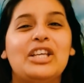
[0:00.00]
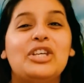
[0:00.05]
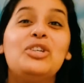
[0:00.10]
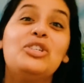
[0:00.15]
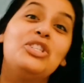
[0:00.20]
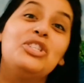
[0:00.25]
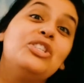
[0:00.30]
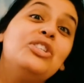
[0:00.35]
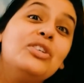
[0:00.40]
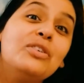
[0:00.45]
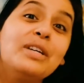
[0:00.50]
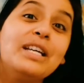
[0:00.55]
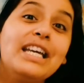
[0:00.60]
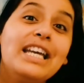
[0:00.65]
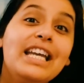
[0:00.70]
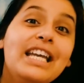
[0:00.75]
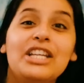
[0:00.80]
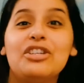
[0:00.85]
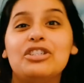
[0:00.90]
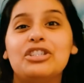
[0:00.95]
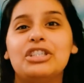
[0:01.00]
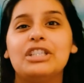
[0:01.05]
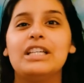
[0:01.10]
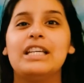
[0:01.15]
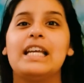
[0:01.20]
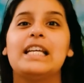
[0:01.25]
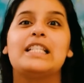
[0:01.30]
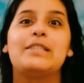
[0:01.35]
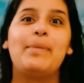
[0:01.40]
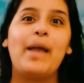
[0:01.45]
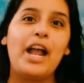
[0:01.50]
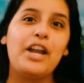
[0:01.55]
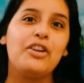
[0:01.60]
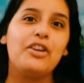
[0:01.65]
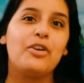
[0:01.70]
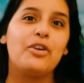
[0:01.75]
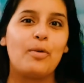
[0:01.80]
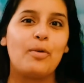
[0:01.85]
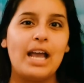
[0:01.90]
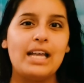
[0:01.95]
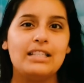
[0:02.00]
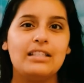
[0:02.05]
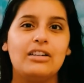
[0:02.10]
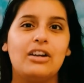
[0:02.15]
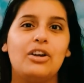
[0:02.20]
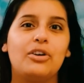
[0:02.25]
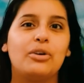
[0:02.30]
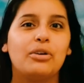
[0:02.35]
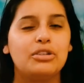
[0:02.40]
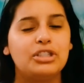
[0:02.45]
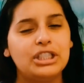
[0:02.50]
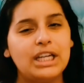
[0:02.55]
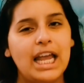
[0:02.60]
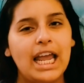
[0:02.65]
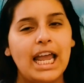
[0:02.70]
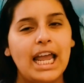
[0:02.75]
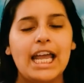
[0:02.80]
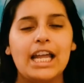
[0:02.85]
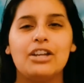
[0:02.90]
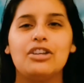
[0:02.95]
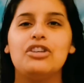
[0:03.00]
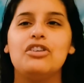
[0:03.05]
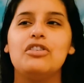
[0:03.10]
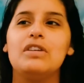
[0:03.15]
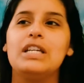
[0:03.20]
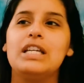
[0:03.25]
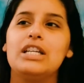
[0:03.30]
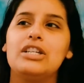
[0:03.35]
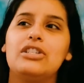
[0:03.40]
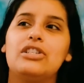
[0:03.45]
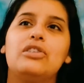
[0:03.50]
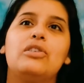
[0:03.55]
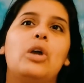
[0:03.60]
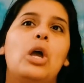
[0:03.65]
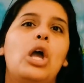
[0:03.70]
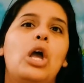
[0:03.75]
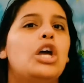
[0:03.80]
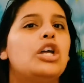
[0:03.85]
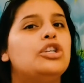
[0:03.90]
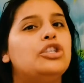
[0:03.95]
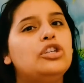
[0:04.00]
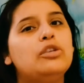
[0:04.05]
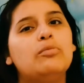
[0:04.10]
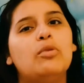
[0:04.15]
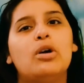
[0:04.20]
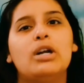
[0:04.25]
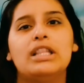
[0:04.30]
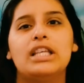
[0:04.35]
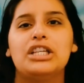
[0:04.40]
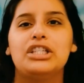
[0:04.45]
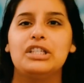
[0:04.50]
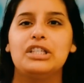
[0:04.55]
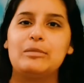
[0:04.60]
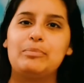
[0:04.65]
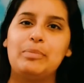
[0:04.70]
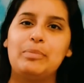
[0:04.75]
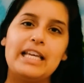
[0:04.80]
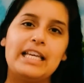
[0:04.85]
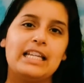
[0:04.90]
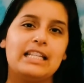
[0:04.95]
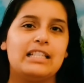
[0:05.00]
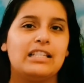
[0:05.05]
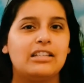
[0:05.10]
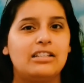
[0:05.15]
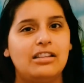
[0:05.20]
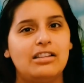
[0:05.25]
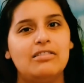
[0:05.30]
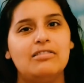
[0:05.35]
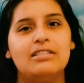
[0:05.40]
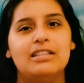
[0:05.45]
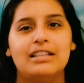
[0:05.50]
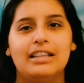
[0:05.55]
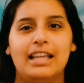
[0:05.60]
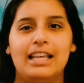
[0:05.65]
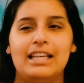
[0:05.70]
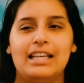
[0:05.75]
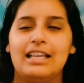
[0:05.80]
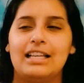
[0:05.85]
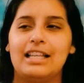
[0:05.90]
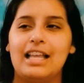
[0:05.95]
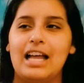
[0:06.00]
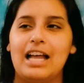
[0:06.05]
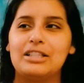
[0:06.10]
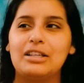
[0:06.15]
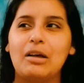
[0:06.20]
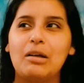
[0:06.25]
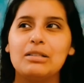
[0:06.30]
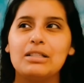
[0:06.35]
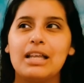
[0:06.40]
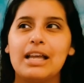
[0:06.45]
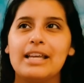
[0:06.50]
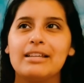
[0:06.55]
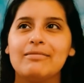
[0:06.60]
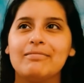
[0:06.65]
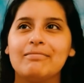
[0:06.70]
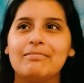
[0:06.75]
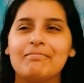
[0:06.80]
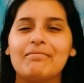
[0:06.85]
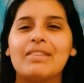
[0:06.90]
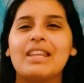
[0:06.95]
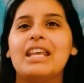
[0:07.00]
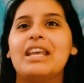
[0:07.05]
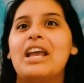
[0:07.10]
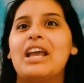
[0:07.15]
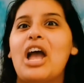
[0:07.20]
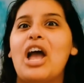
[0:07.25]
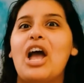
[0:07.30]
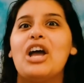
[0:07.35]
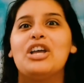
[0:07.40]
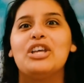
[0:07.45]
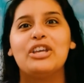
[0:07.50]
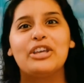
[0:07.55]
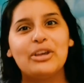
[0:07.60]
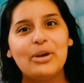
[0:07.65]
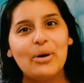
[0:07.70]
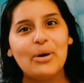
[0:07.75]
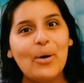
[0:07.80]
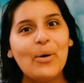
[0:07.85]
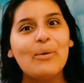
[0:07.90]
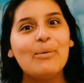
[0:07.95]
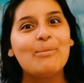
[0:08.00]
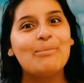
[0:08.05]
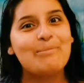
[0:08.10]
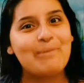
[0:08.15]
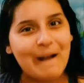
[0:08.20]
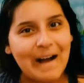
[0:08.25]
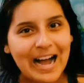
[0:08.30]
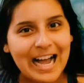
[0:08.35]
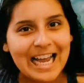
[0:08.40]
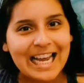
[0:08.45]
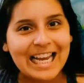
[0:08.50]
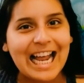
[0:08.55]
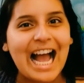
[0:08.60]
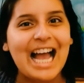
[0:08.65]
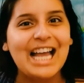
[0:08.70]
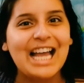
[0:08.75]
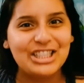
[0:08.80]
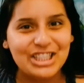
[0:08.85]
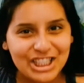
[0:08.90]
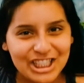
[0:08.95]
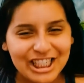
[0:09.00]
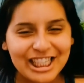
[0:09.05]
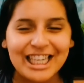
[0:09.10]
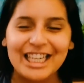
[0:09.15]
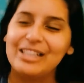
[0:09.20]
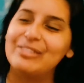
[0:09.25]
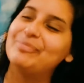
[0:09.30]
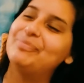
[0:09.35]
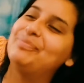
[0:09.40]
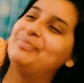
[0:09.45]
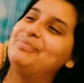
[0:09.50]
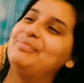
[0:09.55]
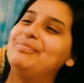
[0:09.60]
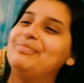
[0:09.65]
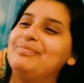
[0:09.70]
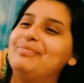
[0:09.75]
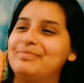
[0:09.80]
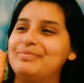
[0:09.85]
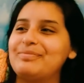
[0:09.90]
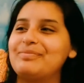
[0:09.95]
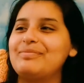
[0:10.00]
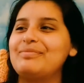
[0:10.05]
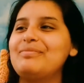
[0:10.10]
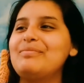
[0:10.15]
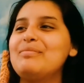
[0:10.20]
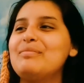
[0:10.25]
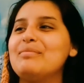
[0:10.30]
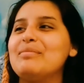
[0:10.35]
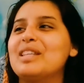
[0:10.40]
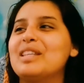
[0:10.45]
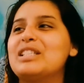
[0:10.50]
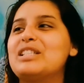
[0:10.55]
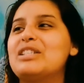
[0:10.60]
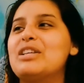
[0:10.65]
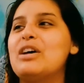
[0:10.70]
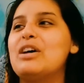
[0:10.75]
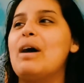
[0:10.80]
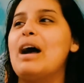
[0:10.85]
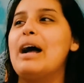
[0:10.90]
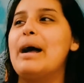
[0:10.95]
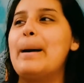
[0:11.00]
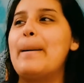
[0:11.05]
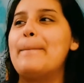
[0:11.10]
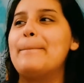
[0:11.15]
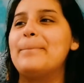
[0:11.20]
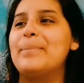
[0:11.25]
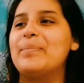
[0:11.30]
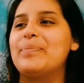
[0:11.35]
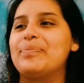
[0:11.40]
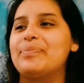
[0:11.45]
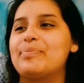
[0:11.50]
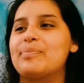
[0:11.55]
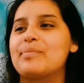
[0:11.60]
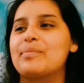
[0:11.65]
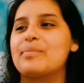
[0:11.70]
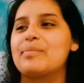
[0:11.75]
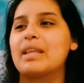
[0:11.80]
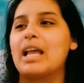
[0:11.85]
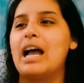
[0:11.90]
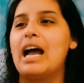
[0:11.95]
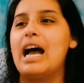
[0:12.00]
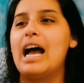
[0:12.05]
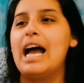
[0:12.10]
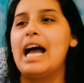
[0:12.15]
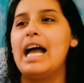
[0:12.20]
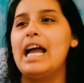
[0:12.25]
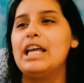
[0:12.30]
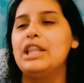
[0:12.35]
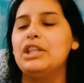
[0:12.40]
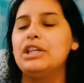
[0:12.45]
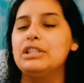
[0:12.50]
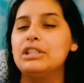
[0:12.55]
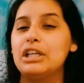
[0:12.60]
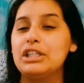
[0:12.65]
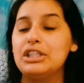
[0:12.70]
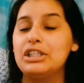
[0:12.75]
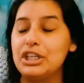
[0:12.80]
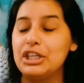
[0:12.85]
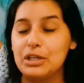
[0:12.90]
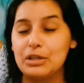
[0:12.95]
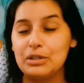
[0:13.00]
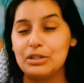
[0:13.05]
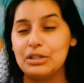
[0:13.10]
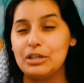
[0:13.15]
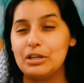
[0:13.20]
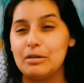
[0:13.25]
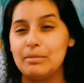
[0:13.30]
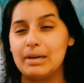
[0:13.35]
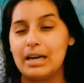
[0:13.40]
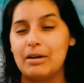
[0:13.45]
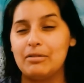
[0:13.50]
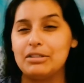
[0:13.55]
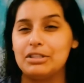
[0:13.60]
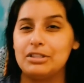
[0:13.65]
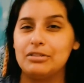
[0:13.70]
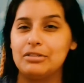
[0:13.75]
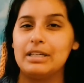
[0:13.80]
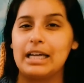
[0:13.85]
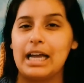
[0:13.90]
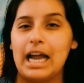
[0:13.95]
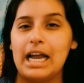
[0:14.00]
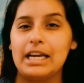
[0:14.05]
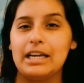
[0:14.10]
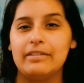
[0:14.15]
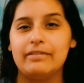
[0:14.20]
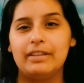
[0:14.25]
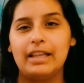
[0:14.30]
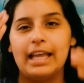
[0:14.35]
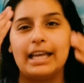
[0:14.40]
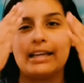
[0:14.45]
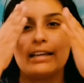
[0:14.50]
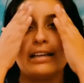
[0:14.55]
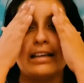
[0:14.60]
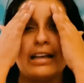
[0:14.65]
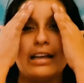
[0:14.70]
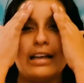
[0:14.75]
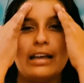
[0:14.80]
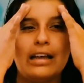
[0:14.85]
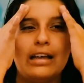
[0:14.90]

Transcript: you should do it and you should expand your horizon on crochet and you need to do more than just blankets and clothes and things like that. So I was like, you're right, I should. So, I looked onto YouTube and I was doing kind of like,